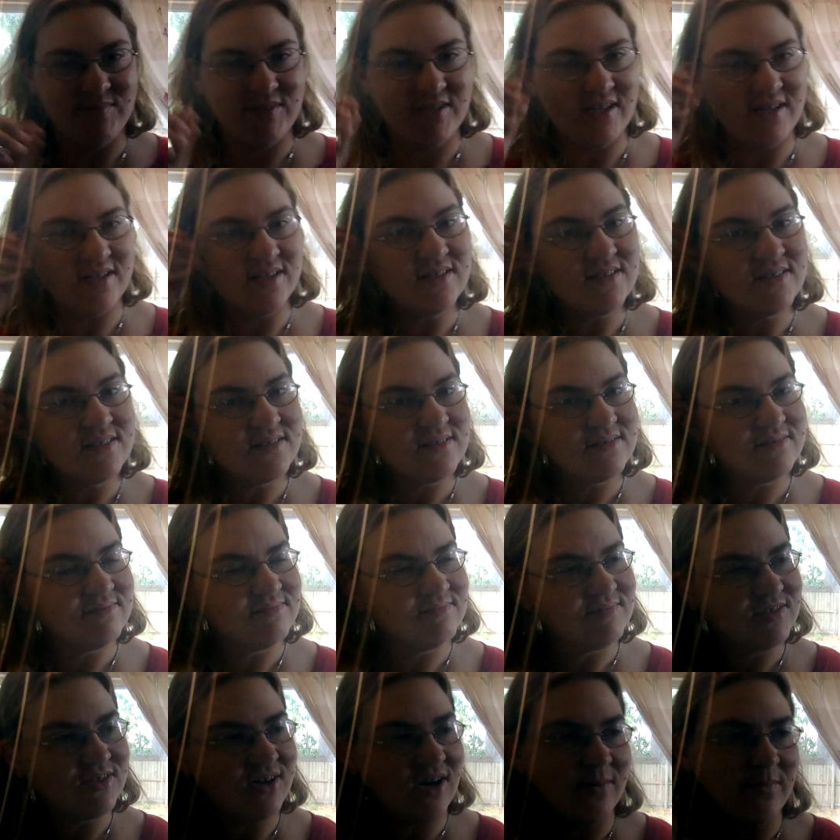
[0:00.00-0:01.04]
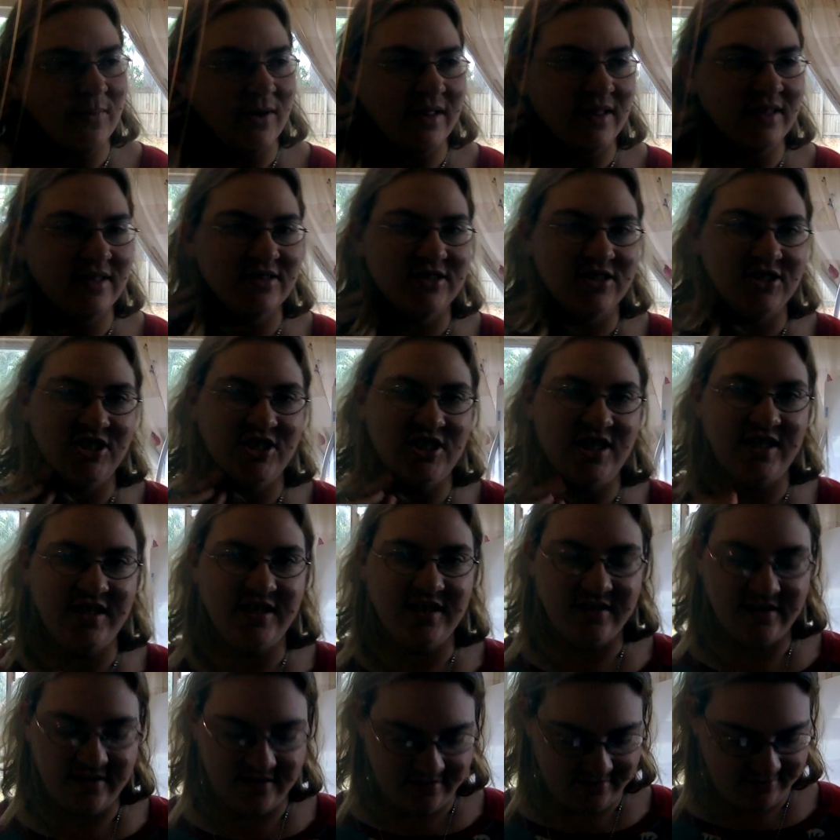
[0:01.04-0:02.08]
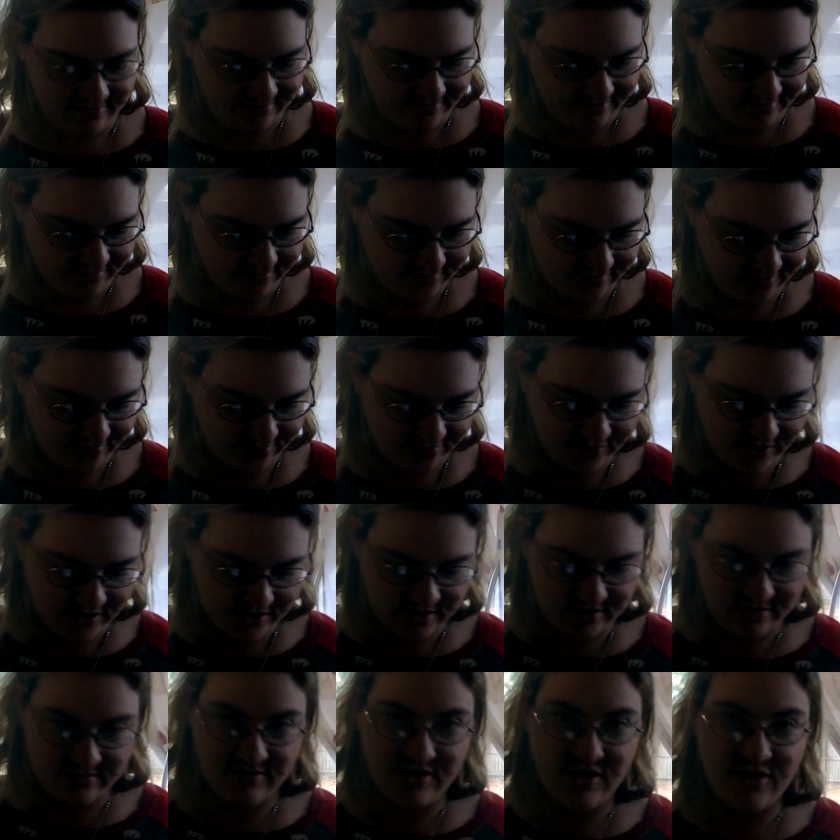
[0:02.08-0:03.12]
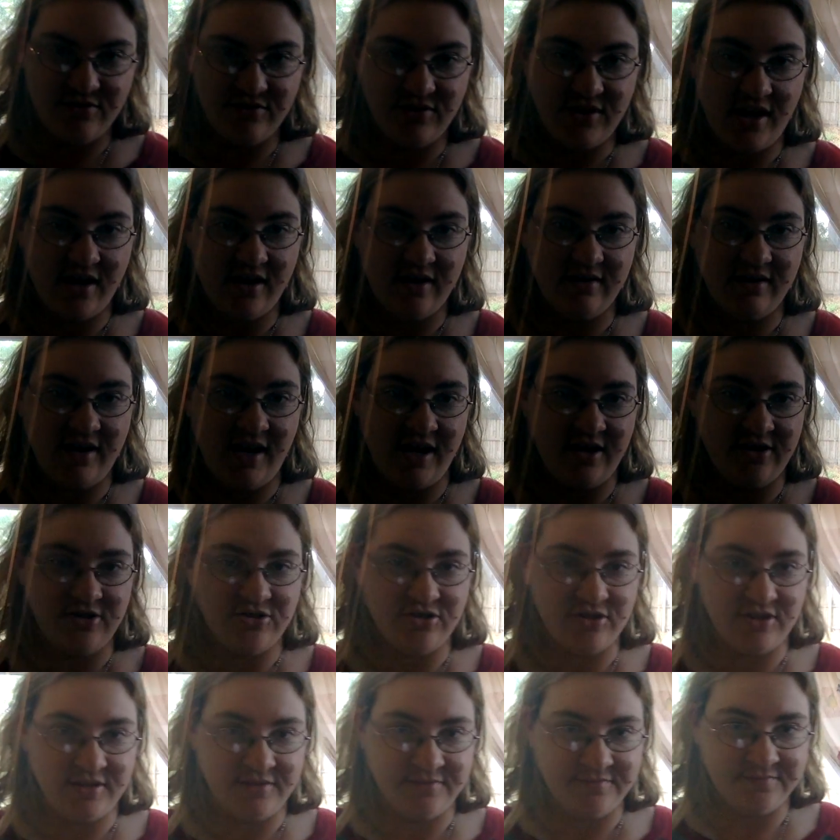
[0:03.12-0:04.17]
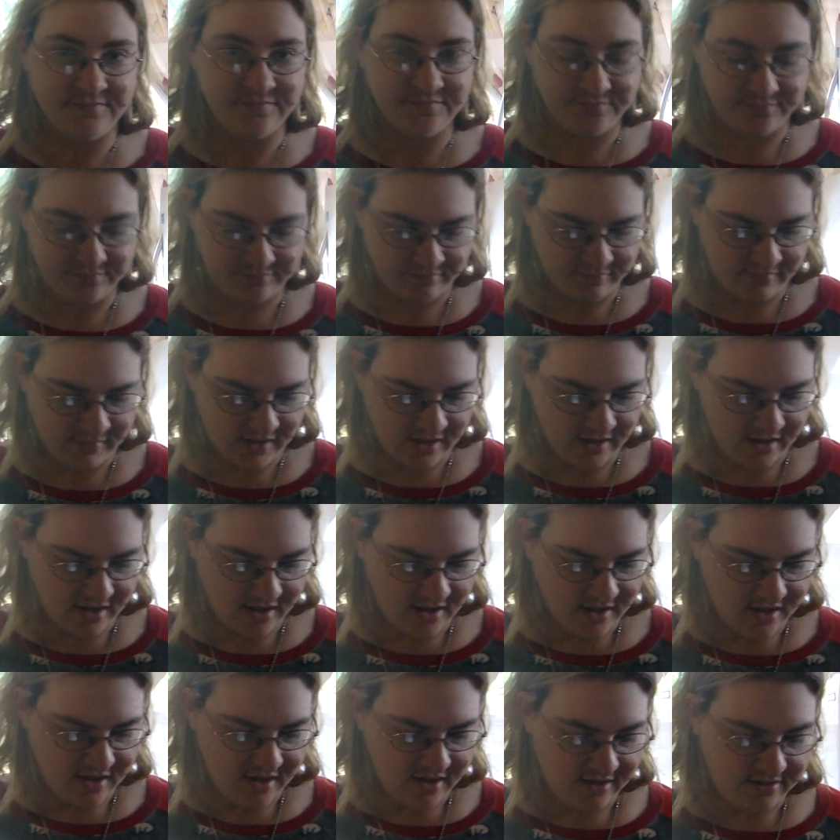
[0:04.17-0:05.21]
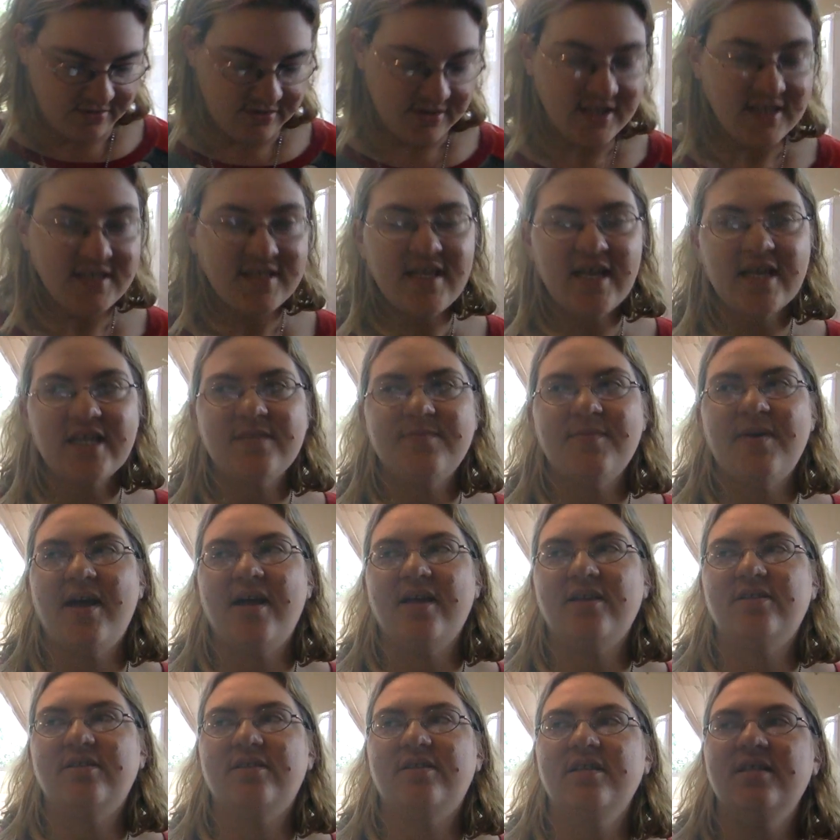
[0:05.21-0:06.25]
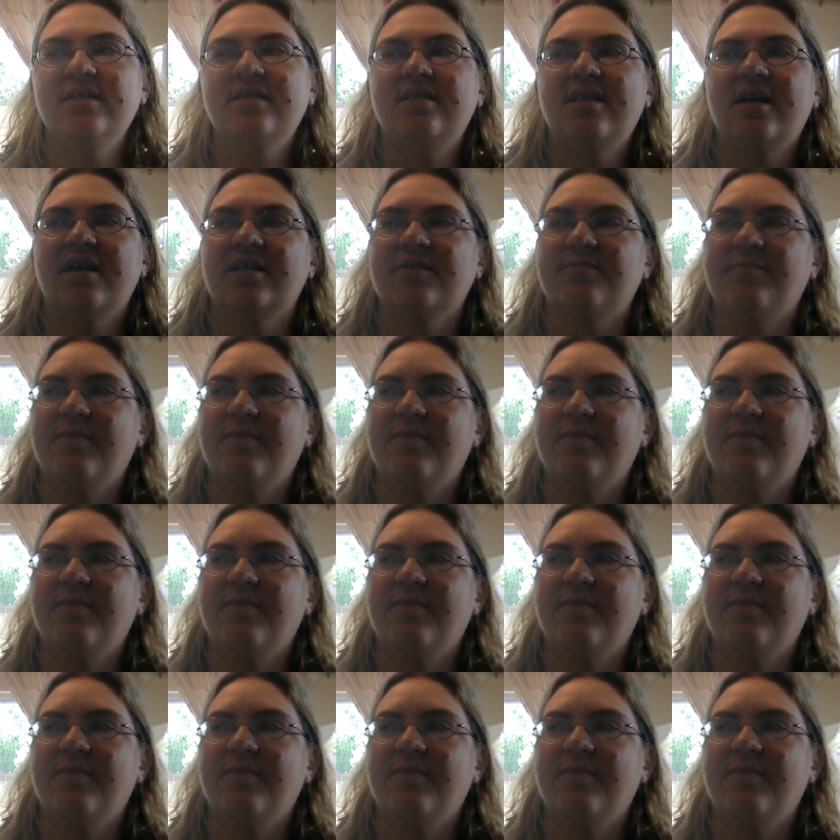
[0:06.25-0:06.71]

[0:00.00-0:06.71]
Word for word: because Carmella cheated. What's new there, actually. This next match, this next